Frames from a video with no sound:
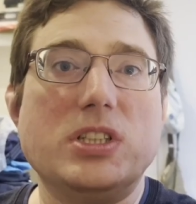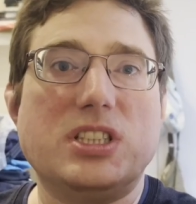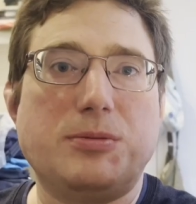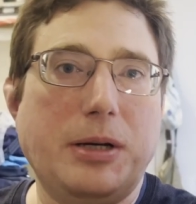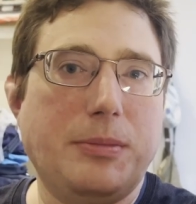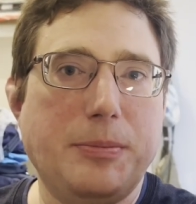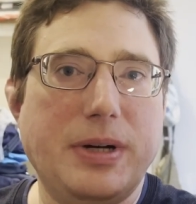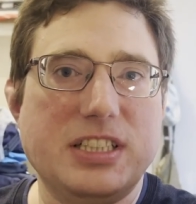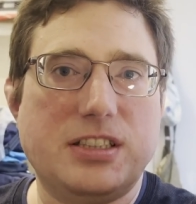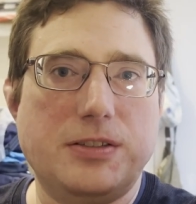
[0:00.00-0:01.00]
despite my
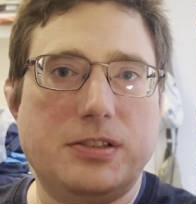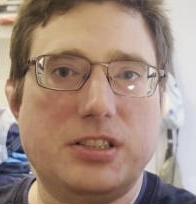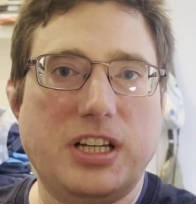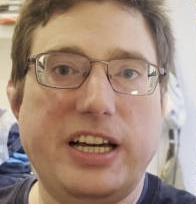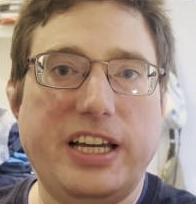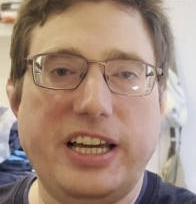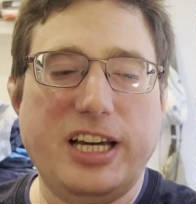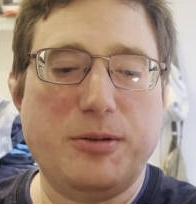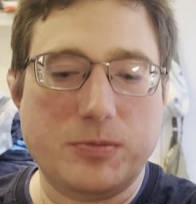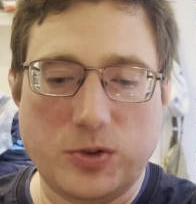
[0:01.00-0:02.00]
best efforts, I
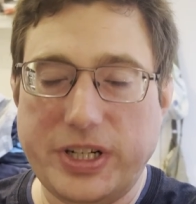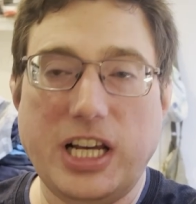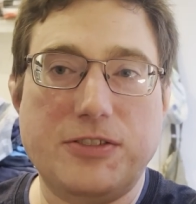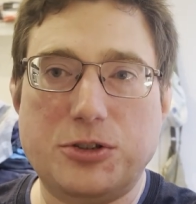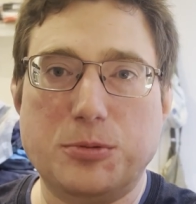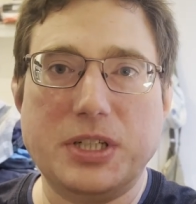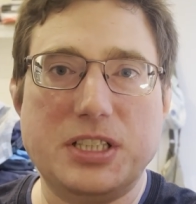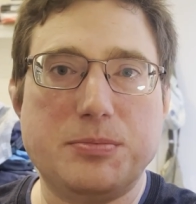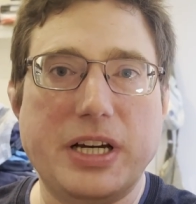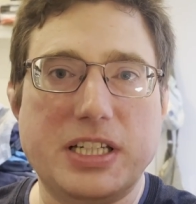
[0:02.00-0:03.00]
am going to have to
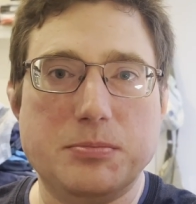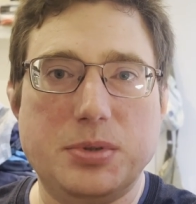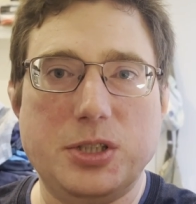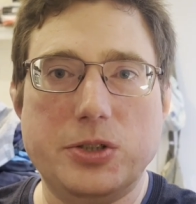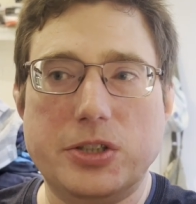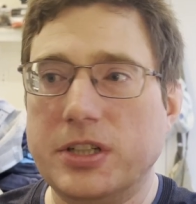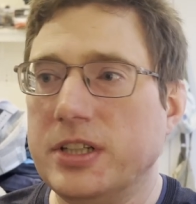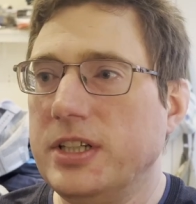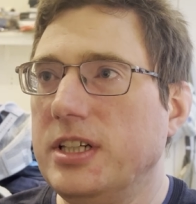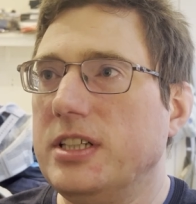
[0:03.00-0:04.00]
replace my computer.
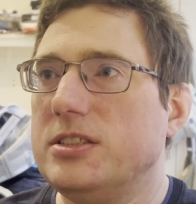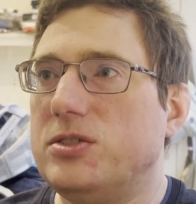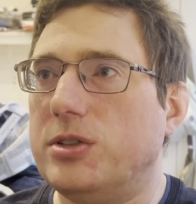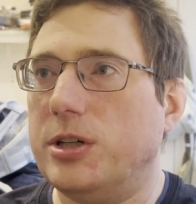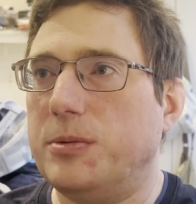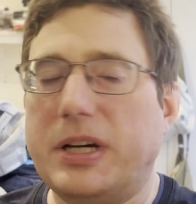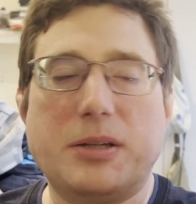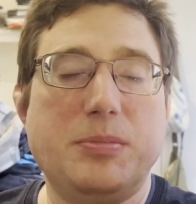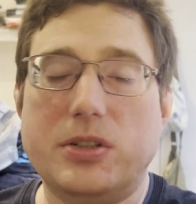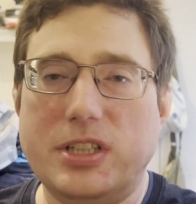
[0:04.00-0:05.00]
So my
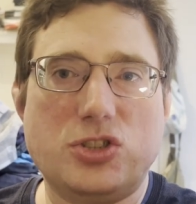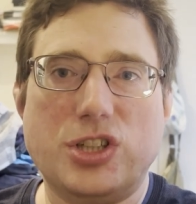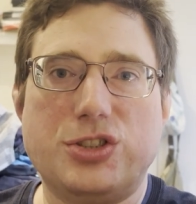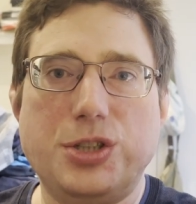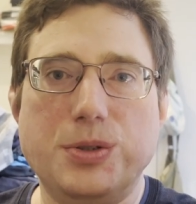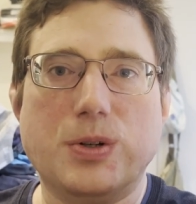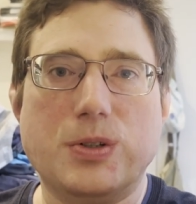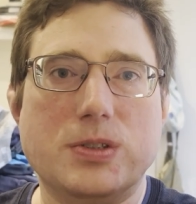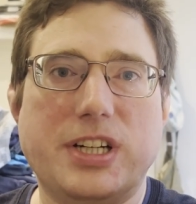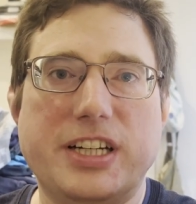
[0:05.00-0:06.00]
computer is just too
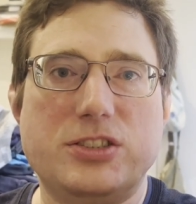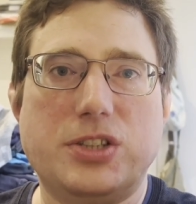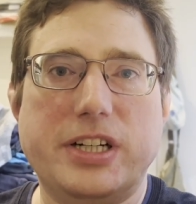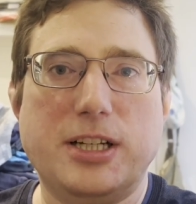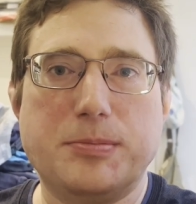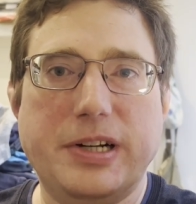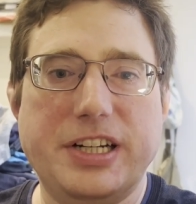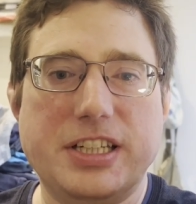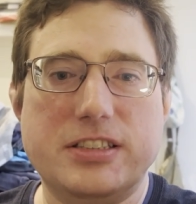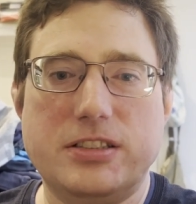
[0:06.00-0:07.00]
old. I tried
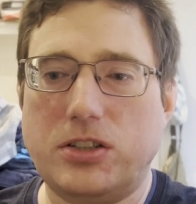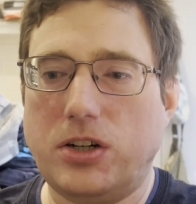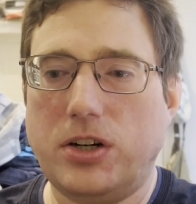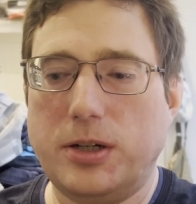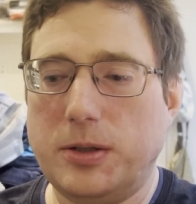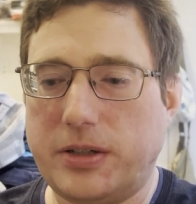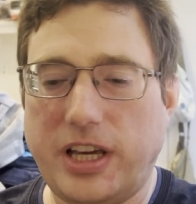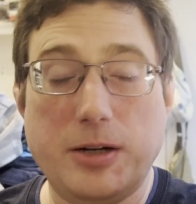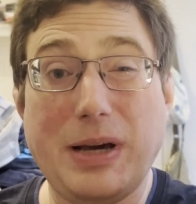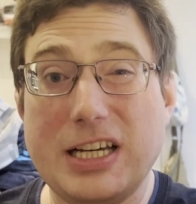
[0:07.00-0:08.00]
upgrading it. There are
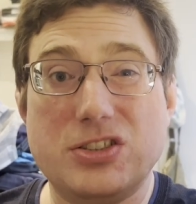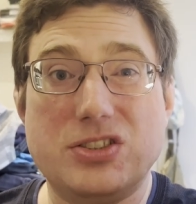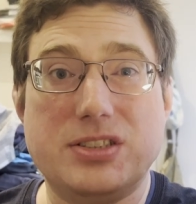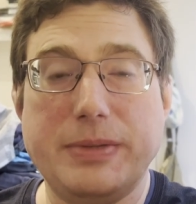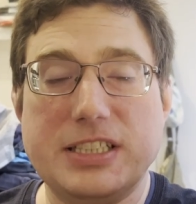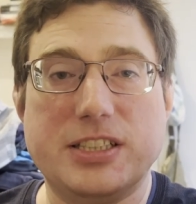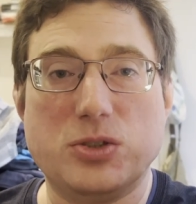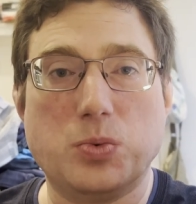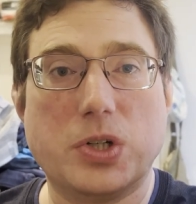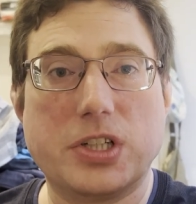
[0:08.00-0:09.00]
kind of patches to make things
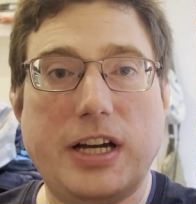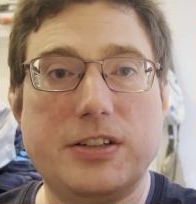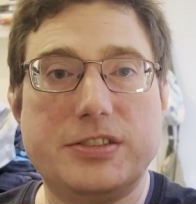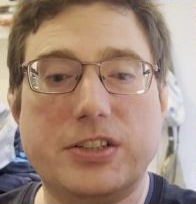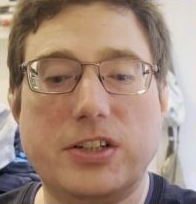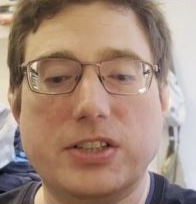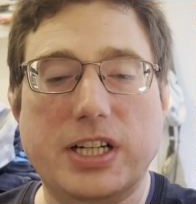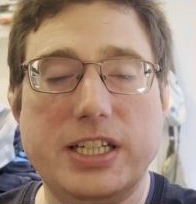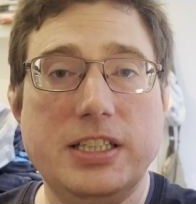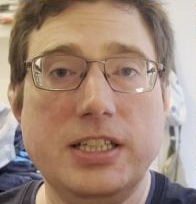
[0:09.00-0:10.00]
work out there
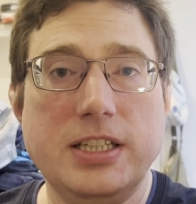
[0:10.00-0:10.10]
online.